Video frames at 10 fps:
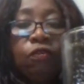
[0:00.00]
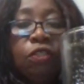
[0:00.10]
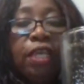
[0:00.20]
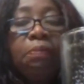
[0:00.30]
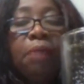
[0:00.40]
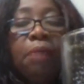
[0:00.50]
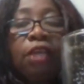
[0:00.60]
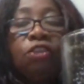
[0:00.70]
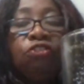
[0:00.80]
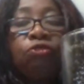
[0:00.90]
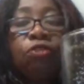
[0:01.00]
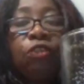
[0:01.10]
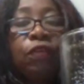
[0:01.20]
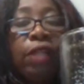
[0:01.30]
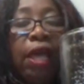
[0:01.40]
for taking back
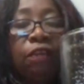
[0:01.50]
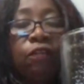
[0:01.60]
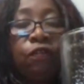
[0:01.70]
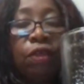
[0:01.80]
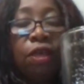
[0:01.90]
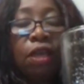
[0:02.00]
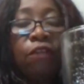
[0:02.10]
control of your life,